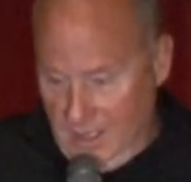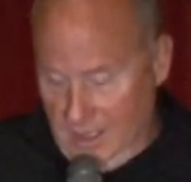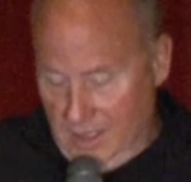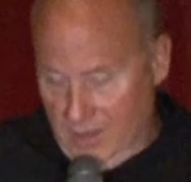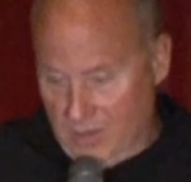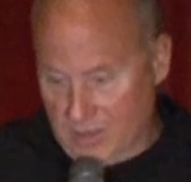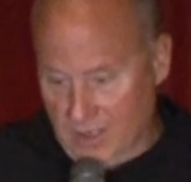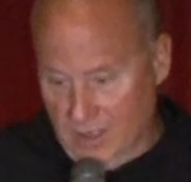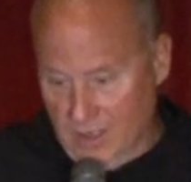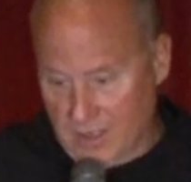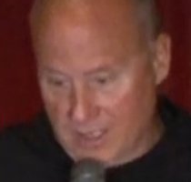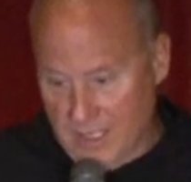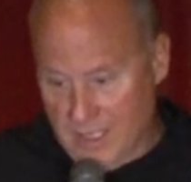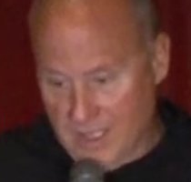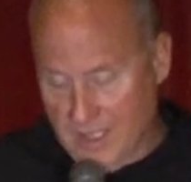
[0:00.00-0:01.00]
There was a little
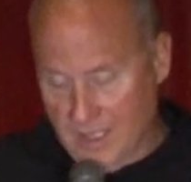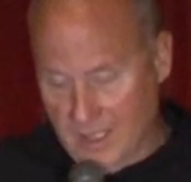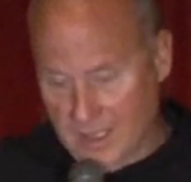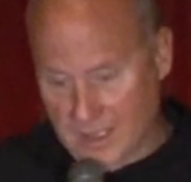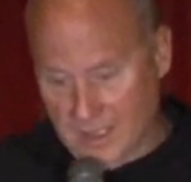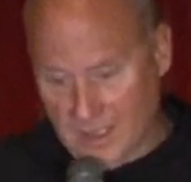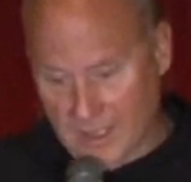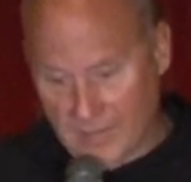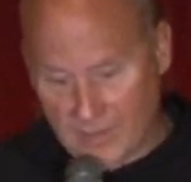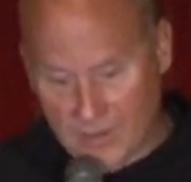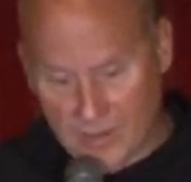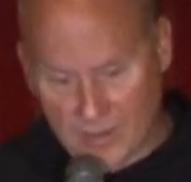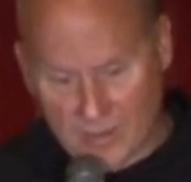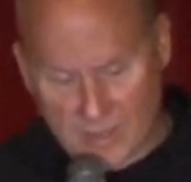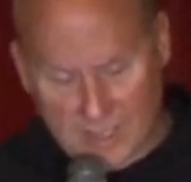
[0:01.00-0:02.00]
kid, uh, 11 year old